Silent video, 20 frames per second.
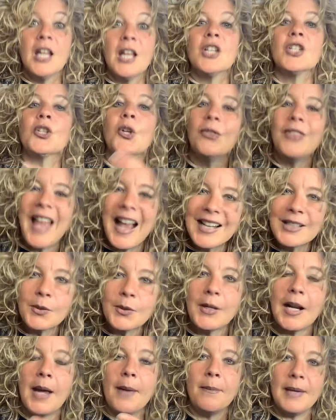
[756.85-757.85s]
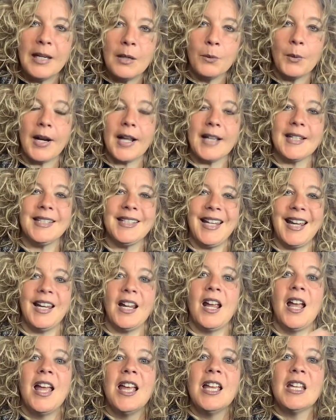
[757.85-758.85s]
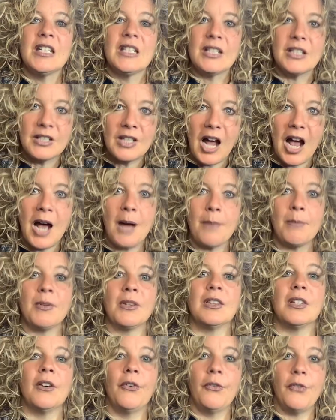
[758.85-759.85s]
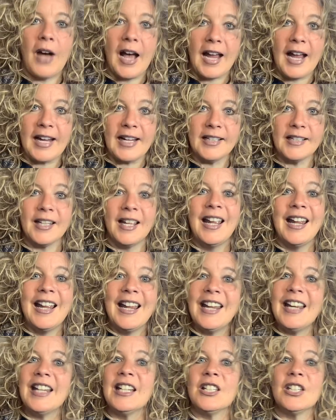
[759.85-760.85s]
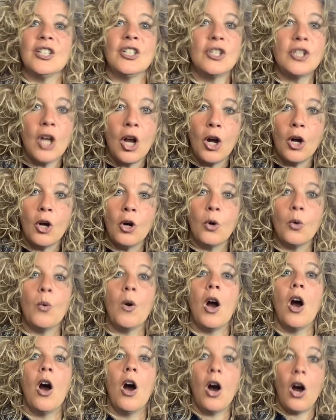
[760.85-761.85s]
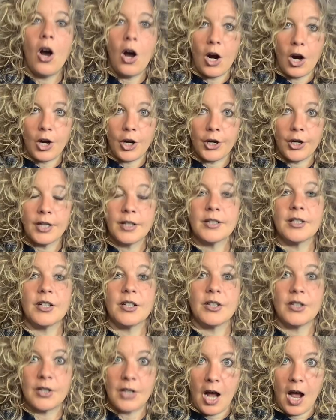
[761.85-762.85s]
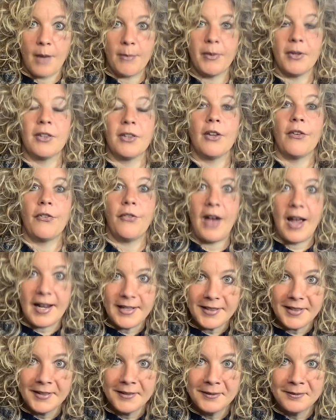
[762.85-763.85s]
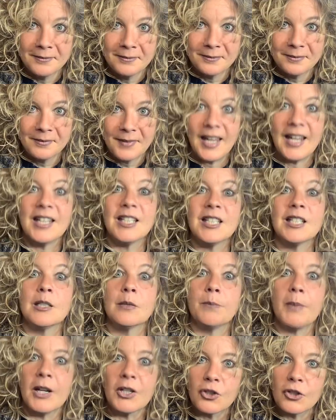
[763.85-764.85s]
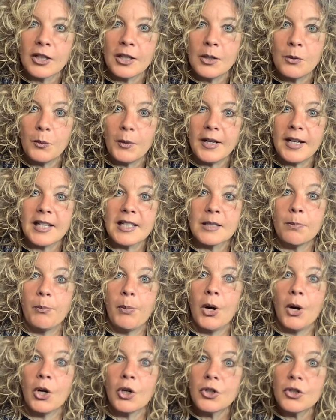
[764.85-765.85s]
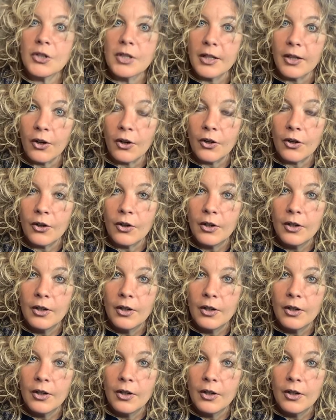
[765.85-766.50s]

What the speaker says: So that's what I mean when I say stop the fight. It's so hard to stop the fight, especially when it's personal.